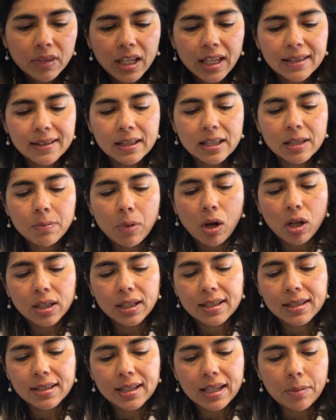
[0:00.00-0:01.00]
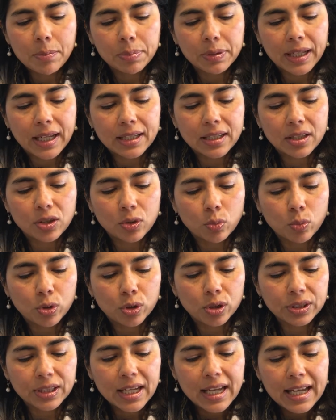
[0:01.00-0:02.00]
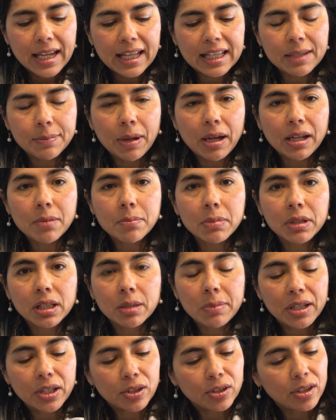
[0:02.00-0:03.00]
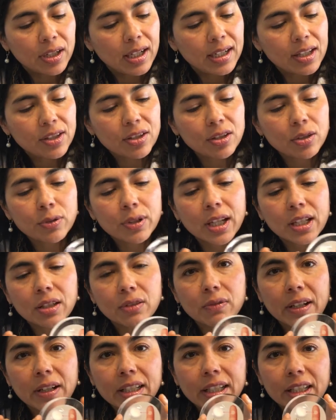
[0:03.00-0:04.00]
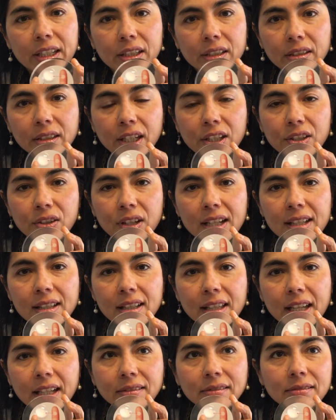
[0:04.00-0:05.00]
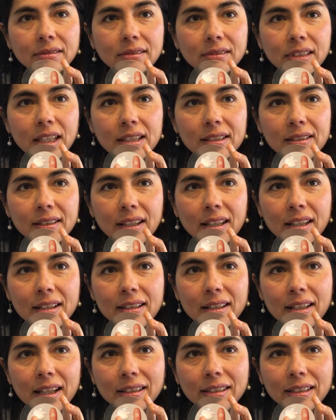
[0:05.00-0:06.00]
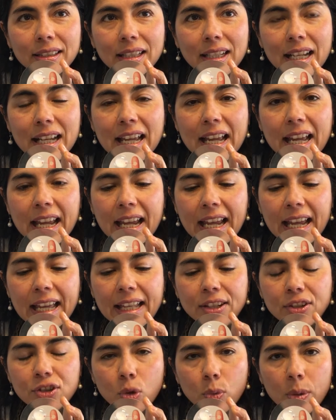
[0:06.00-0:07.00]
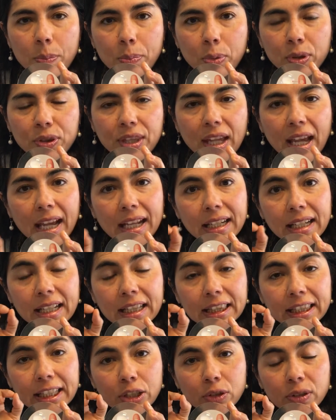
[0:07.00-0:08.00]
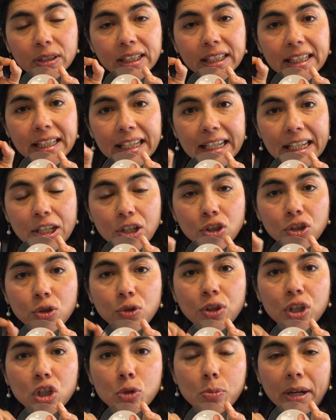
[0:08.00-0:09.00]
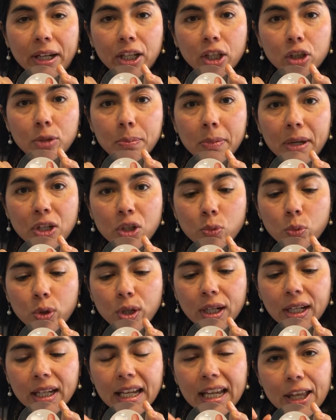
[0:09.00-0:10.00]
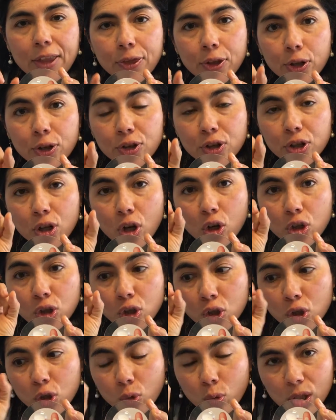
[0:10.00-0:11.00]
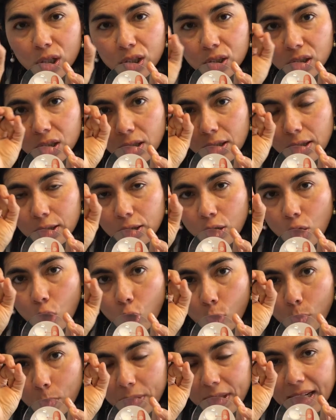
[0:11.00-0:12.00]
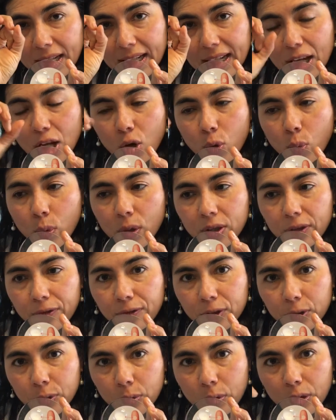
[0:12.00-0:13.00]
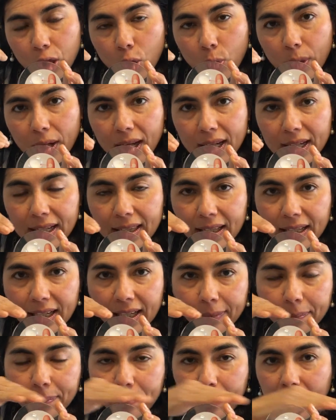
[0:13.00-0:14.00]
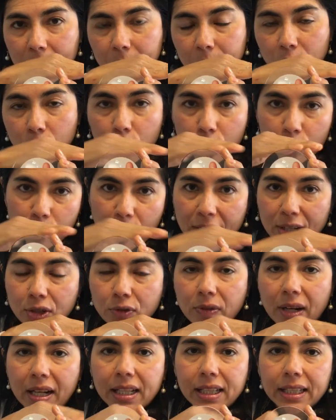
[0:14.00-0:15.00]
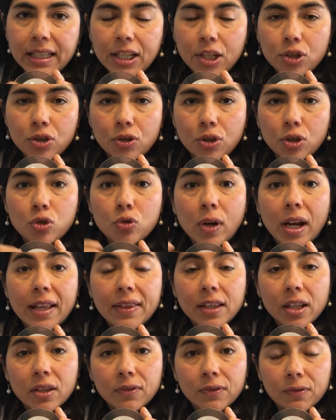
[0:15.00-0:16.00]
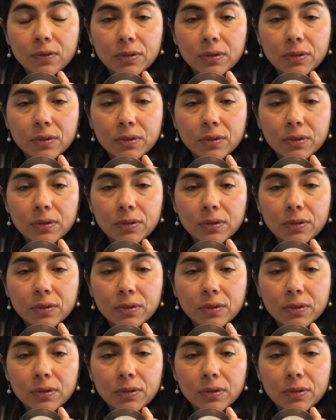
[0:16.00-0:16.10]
It's the smallest implant in the world. It's about 1 millimeter, and it's located right here. Can you guys see that? Yes, can I see that? And so we put that literally into the trabecular meshwork. There's a snorkel, a little opening where the fluid will go in, and then it goes right directly into the drain that